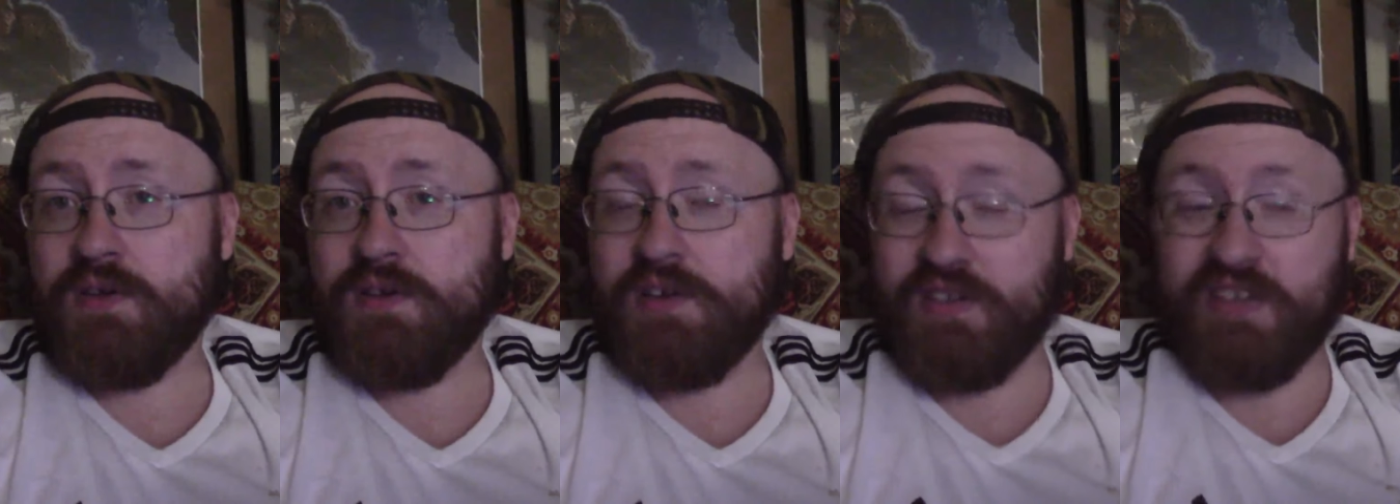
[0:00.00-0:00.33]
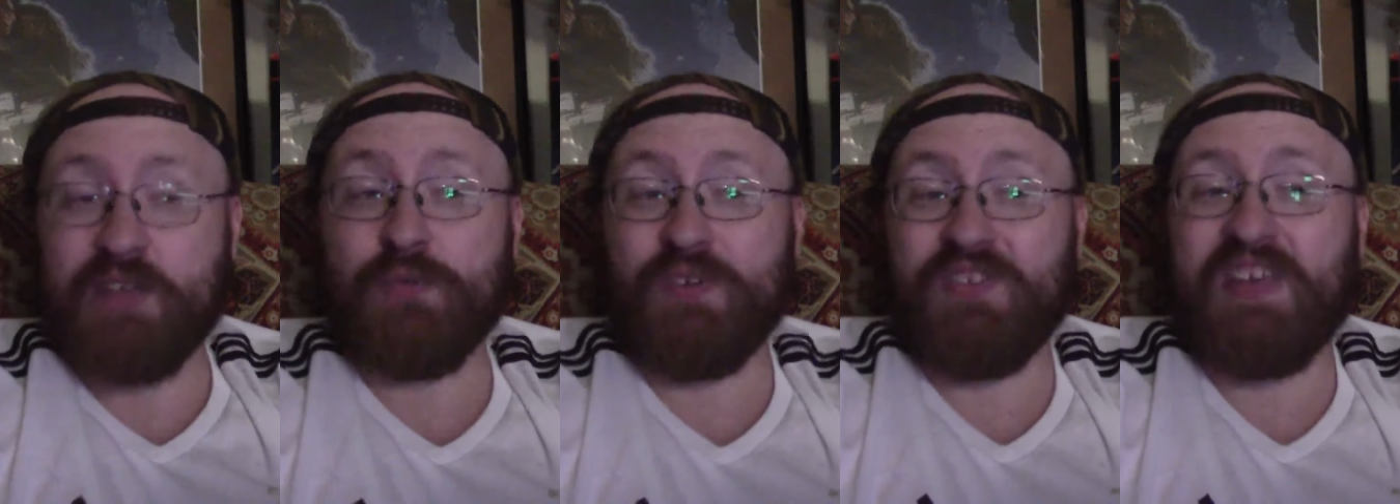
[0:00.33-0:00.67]
Because
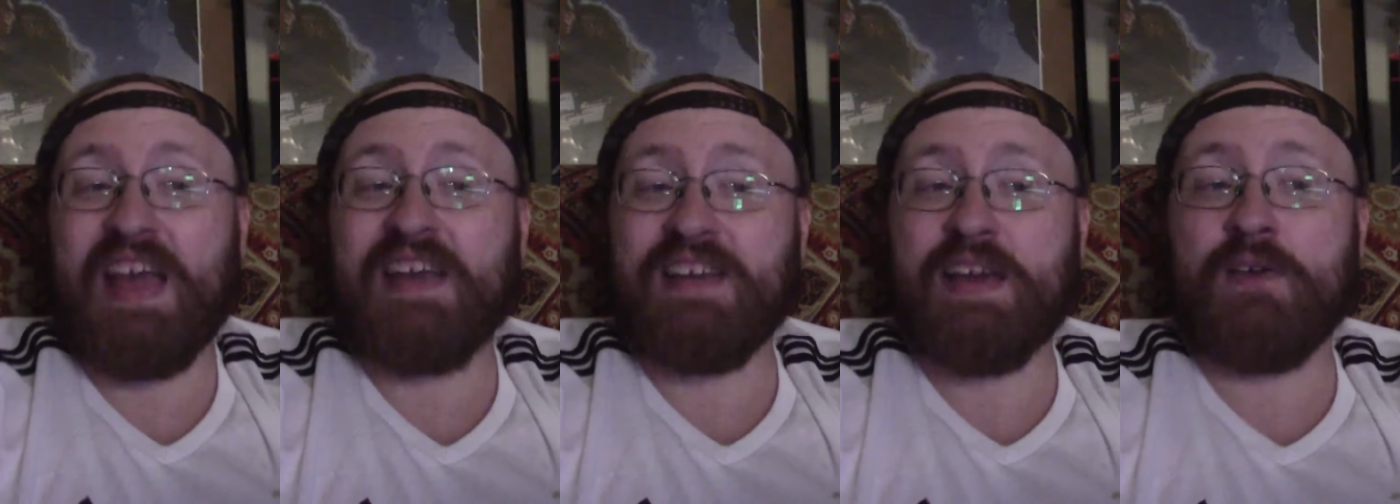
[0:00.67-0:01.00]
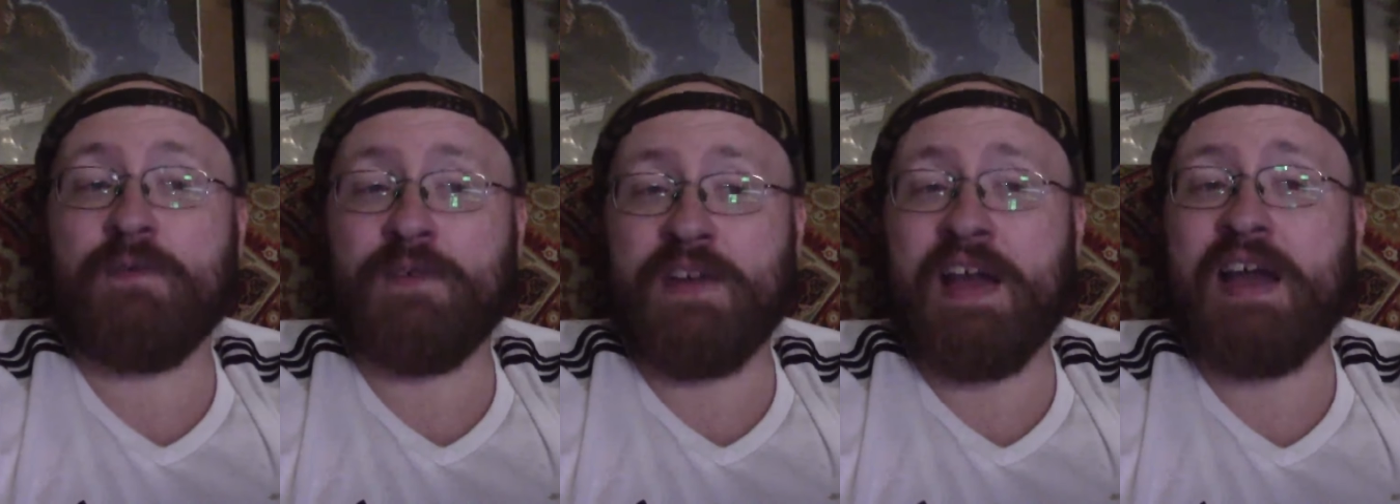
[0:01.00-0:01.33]
that's what Zach
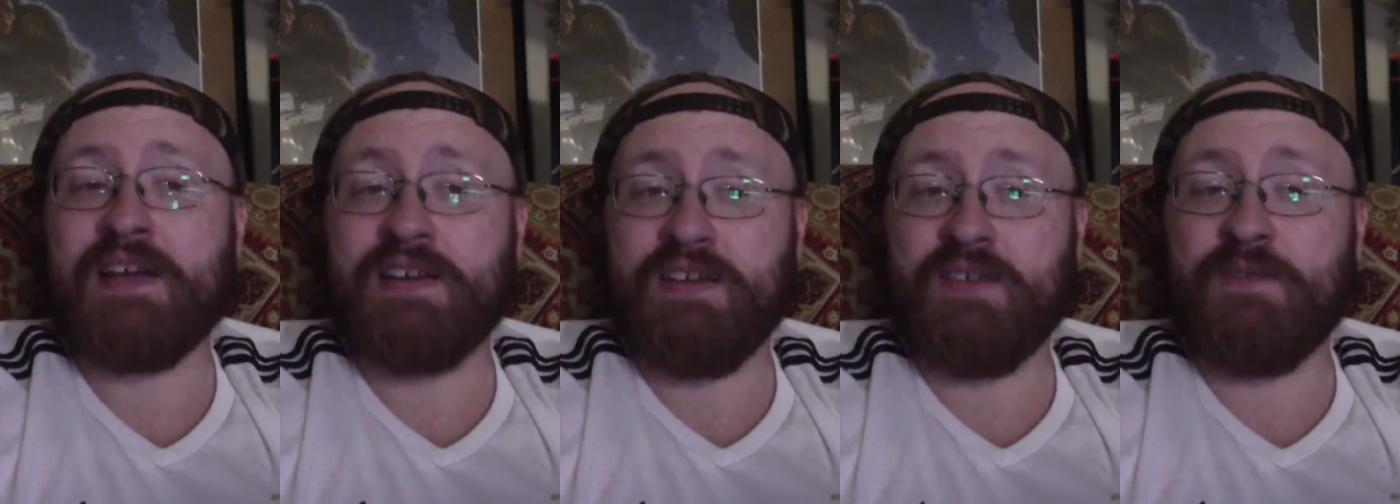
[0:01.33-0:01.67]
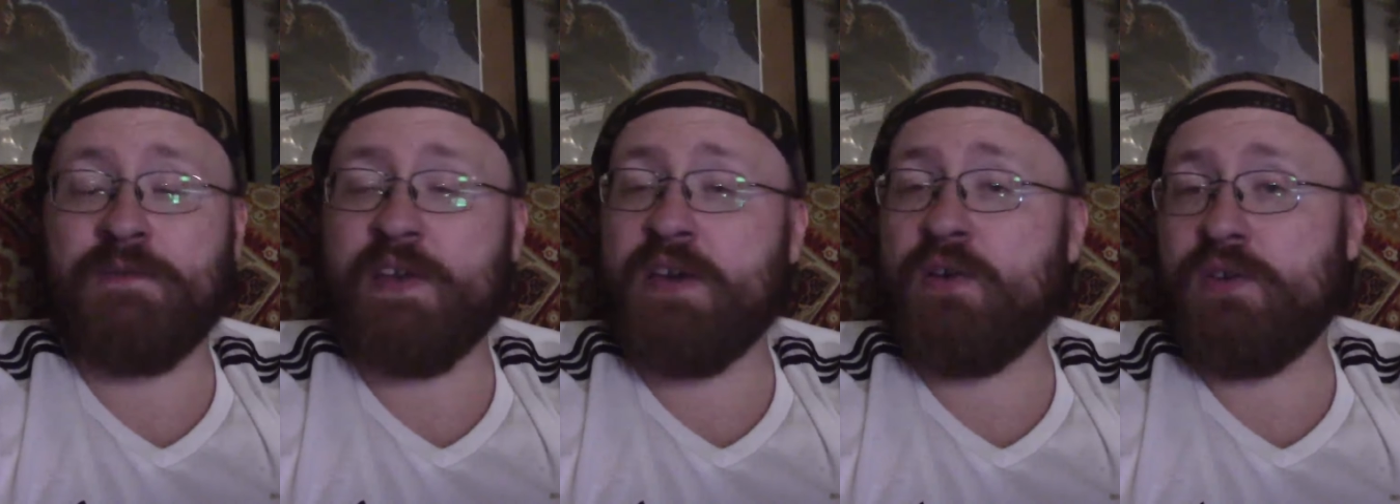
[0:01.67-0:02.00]
Galifianakis
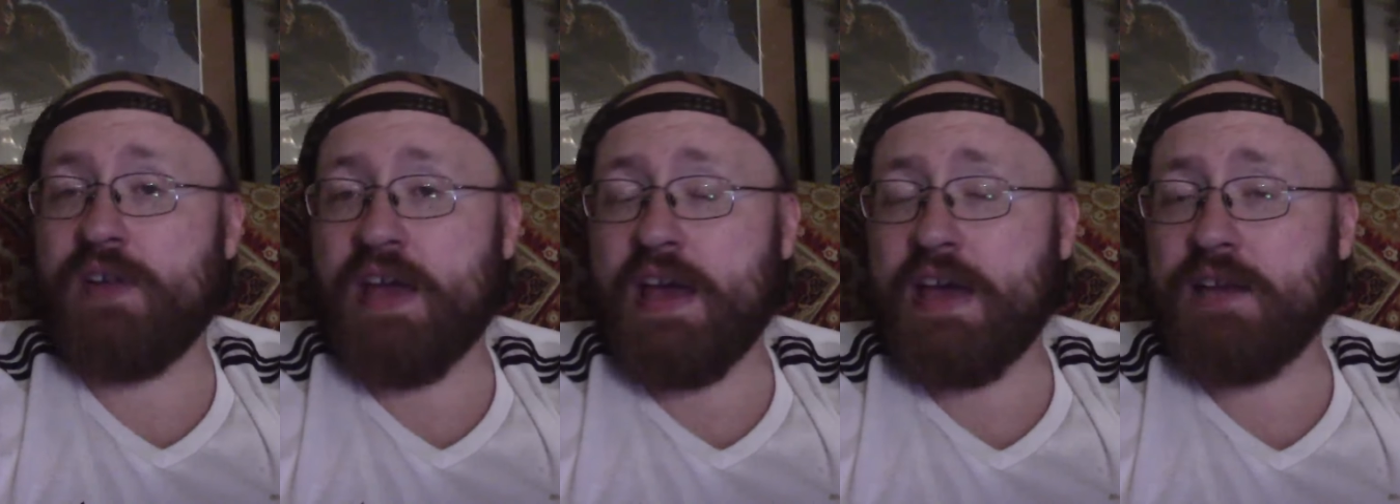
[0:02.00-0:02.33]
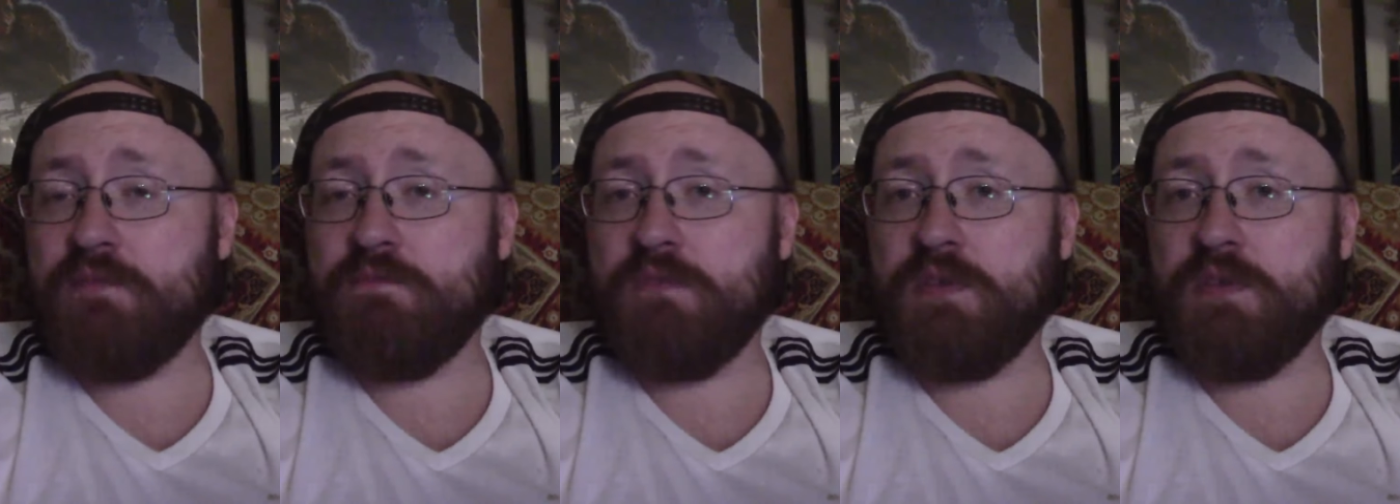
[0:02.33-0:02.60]
failed at.